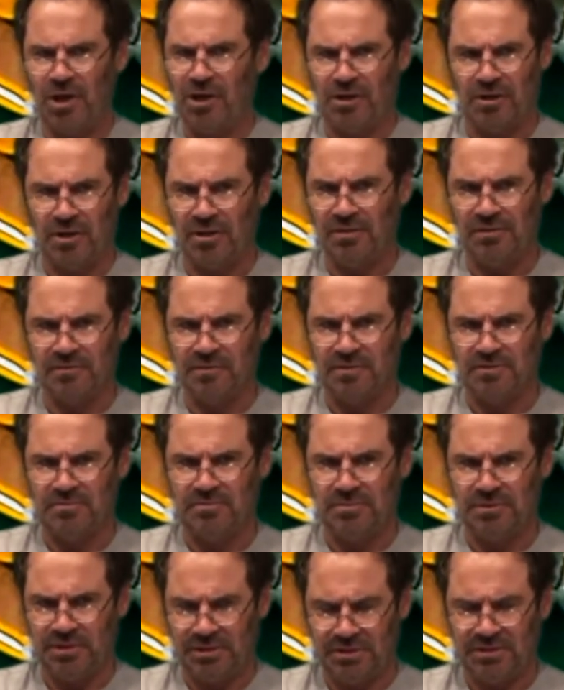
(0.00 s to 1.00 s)
all of
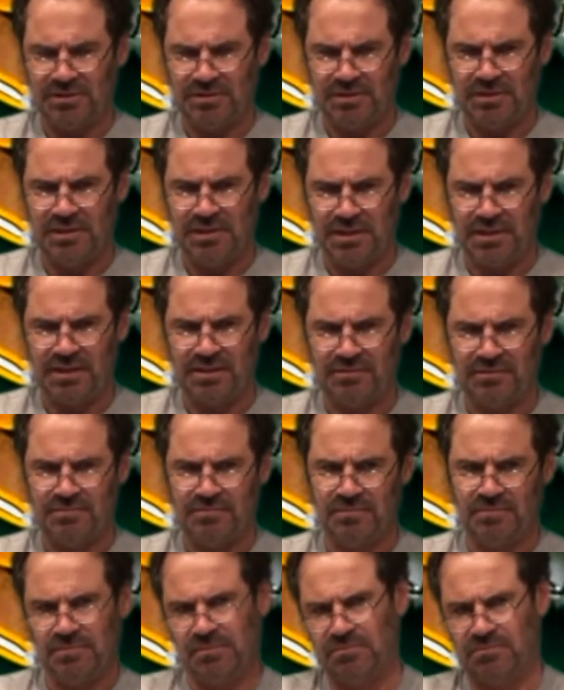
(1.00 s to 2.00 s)
them. And indeed, I
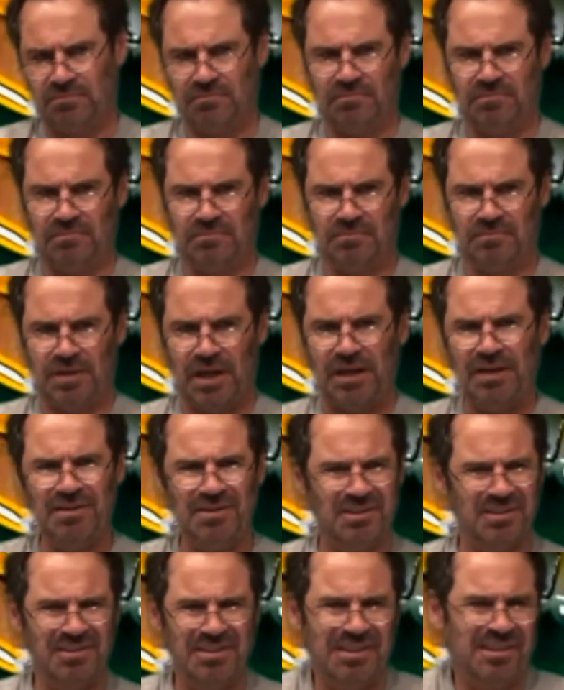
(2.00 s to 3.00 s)
have,
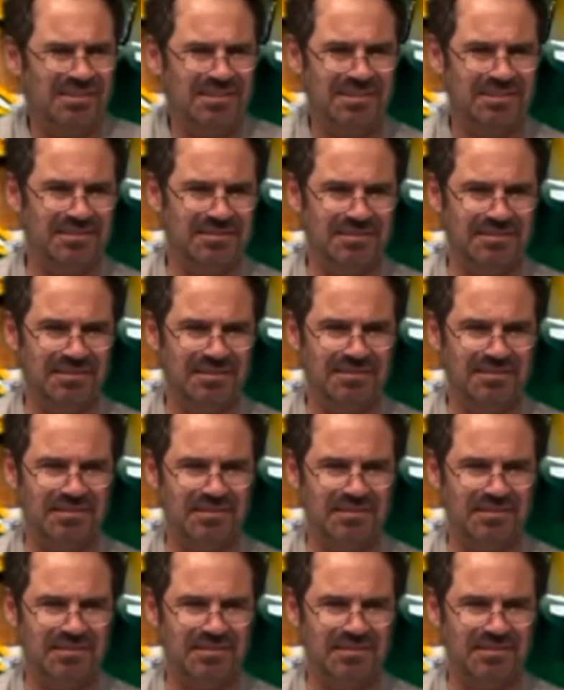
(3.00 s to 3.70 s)
I don't know.